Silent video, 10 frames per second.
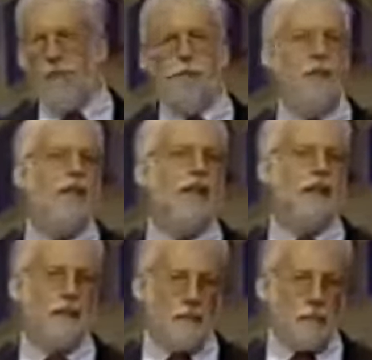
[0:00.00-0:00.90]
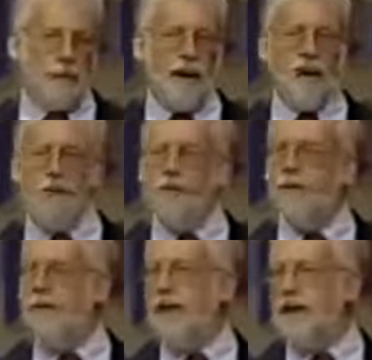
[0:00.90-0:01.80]
further proof of this, let me point out
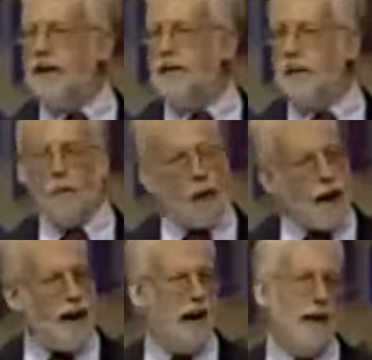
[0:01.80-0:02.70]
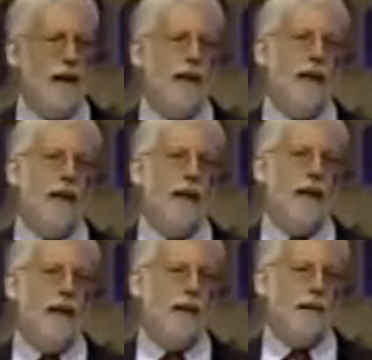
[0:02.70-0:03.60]
two things. Number one,
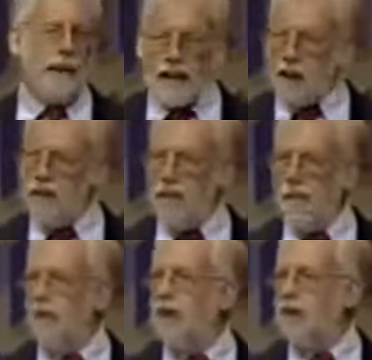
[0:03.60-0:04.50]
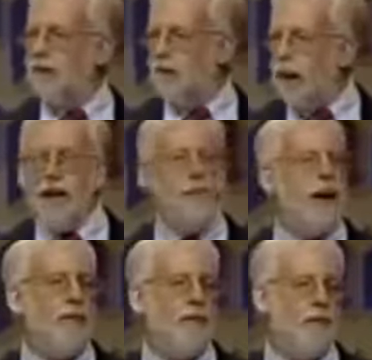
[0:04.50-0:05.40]
the Statue of Liberty was created
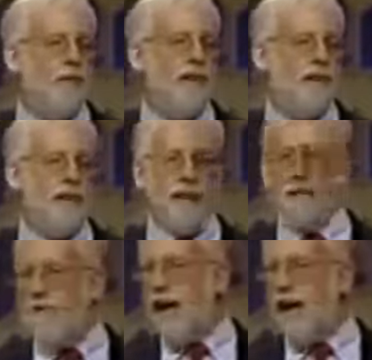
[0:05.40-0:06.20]
by a Freemason in